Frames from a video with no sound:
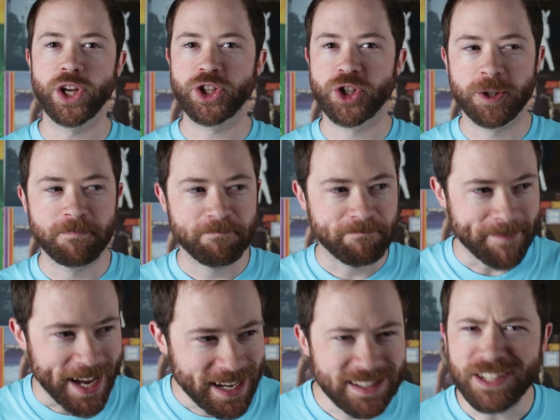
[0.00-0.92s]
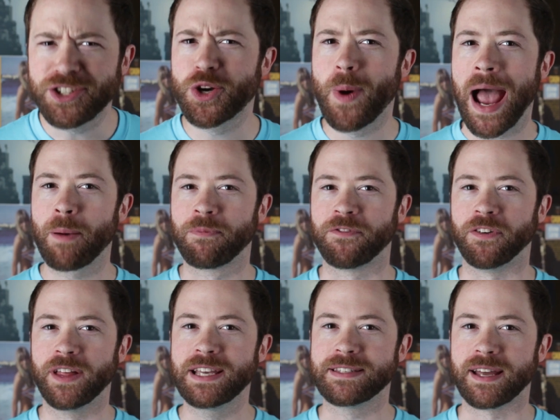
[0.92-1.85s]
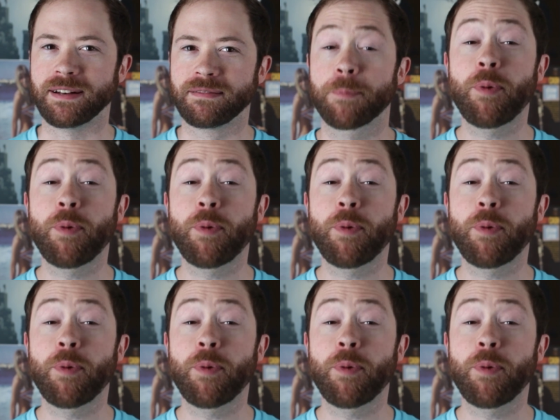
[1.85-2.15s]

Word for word: which isn't too helpful, is it?